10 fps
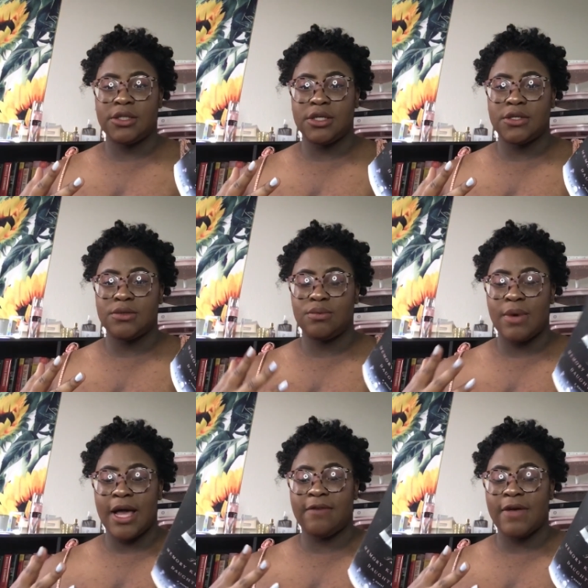
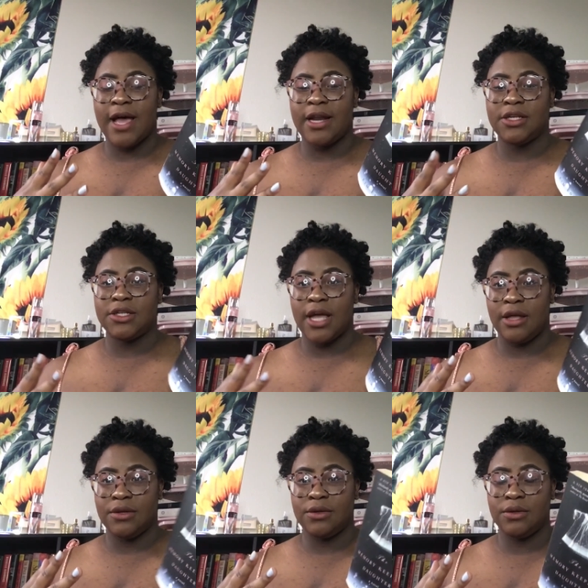wife had a
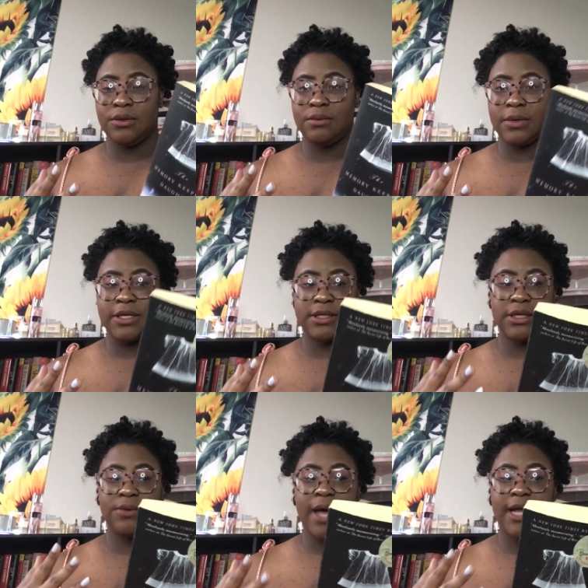child
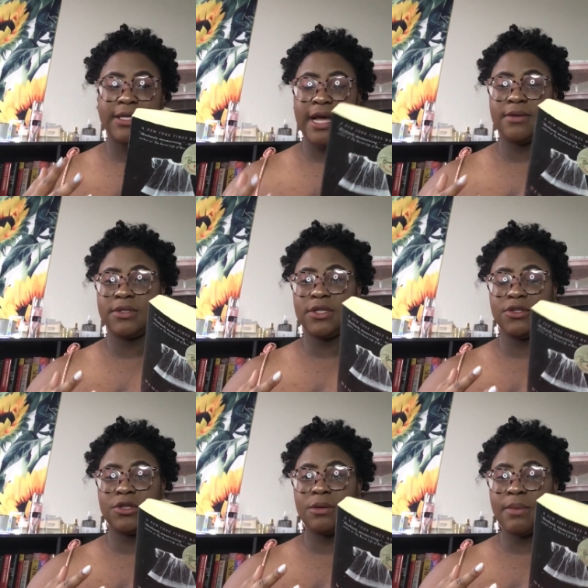who had Down
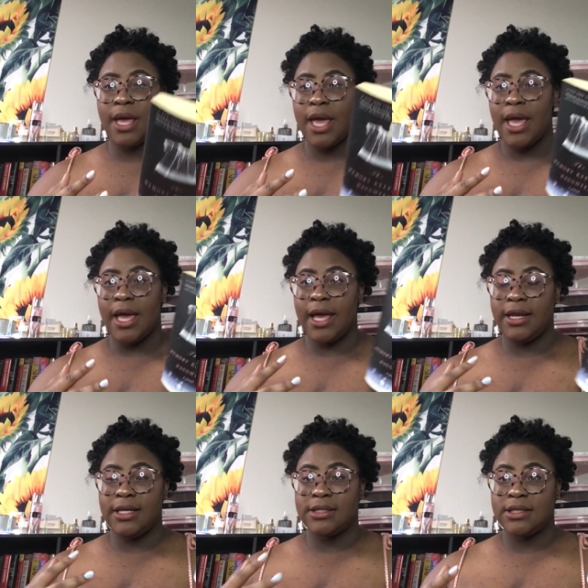syndrome, and
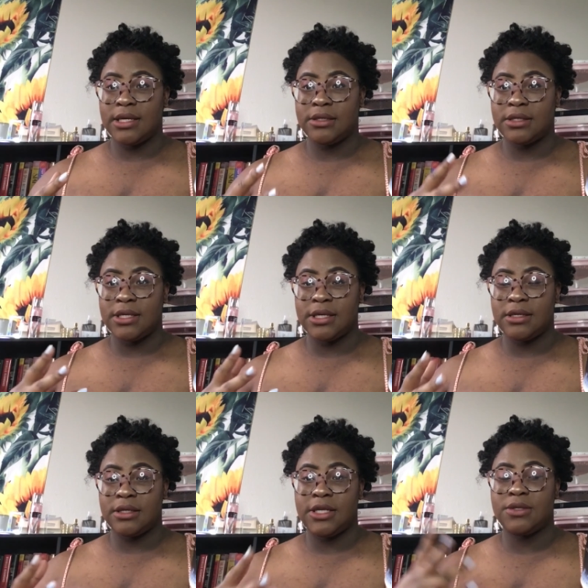
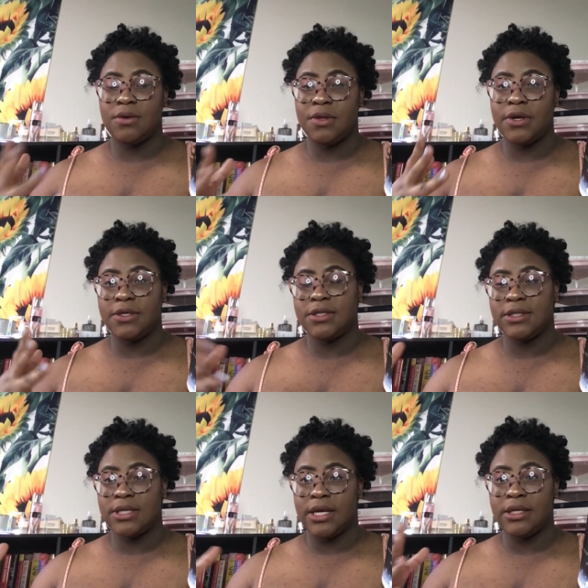he told the nurse to
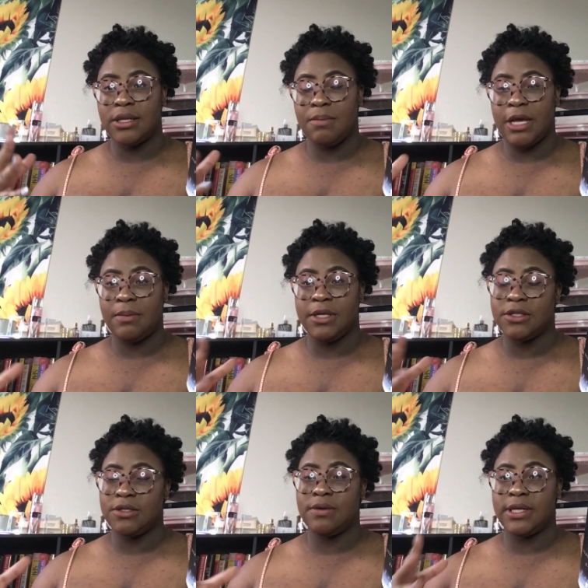send the baby
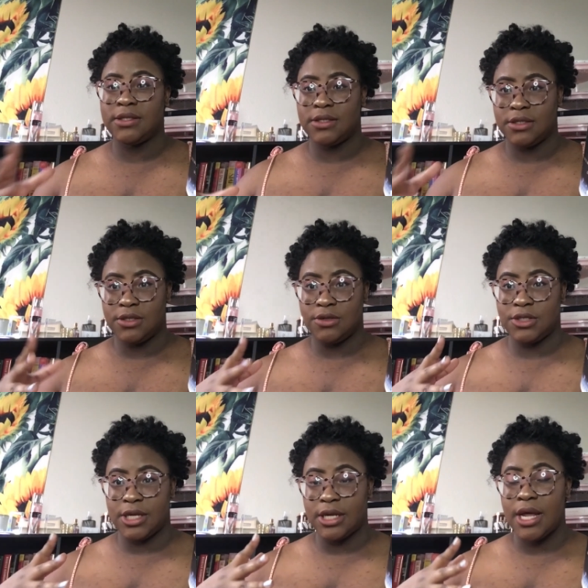to an
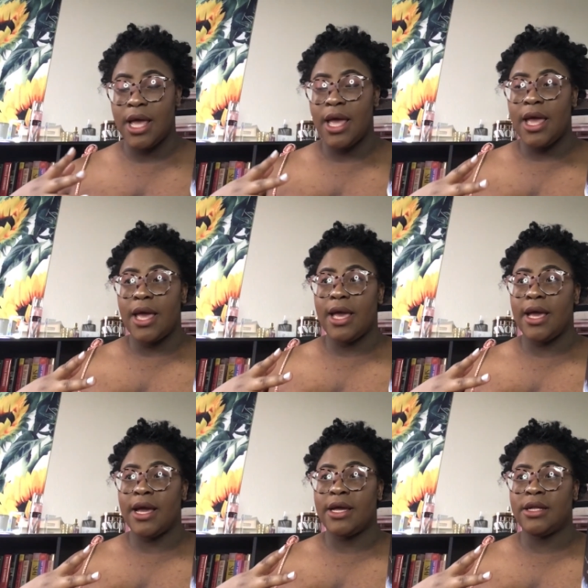institution,
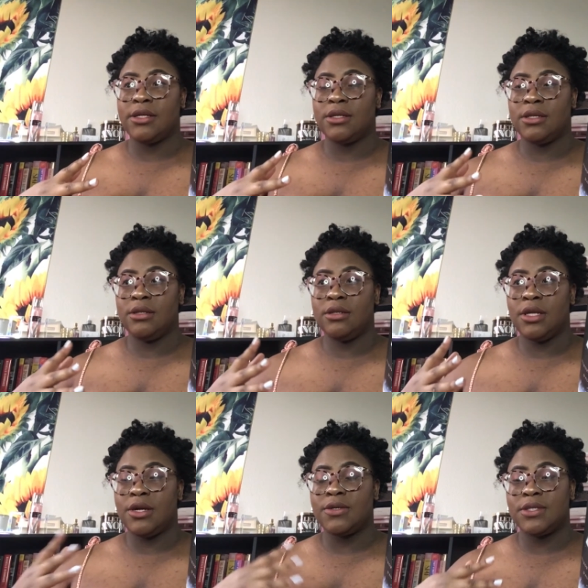and the
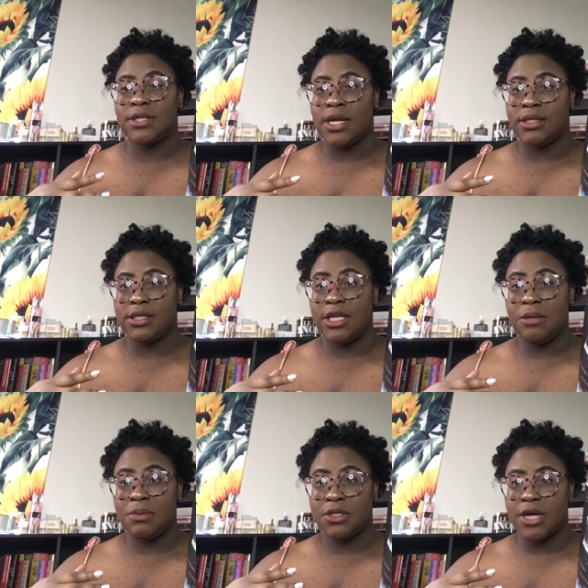nurse decided to
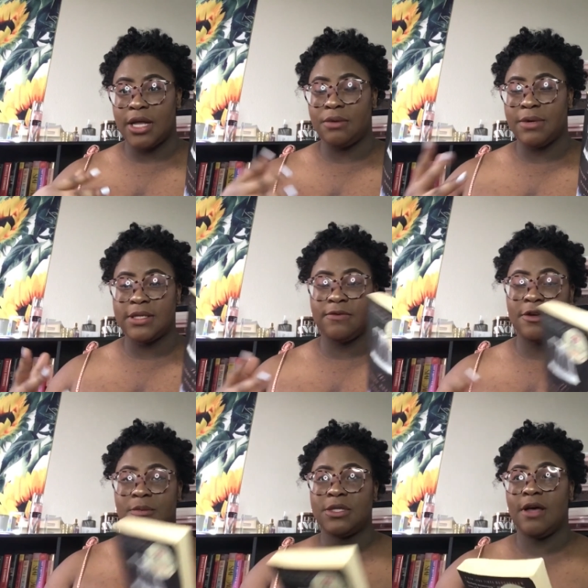keep the child and raise it for
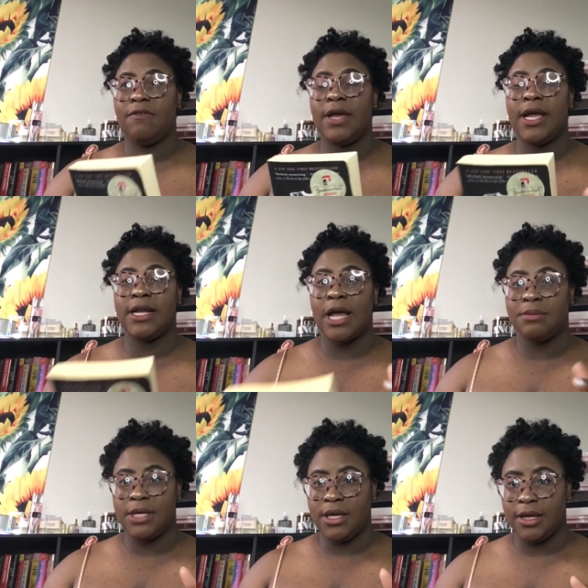himself. And I'm
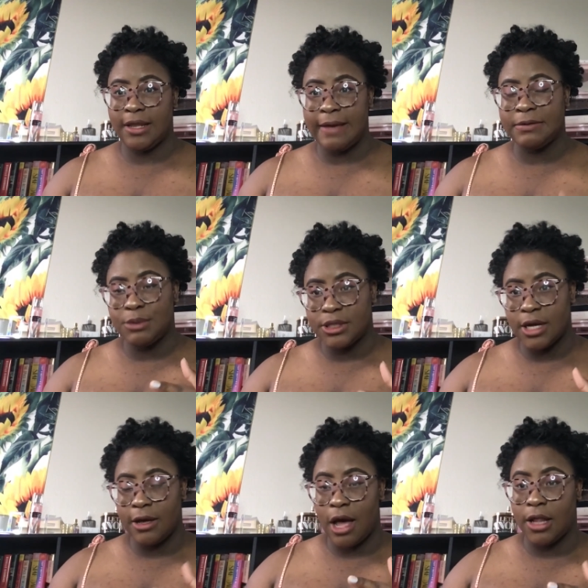taking a lifespan
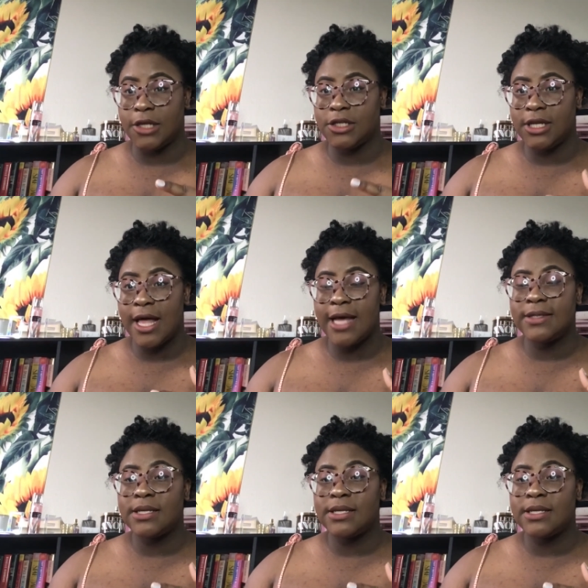psychology class,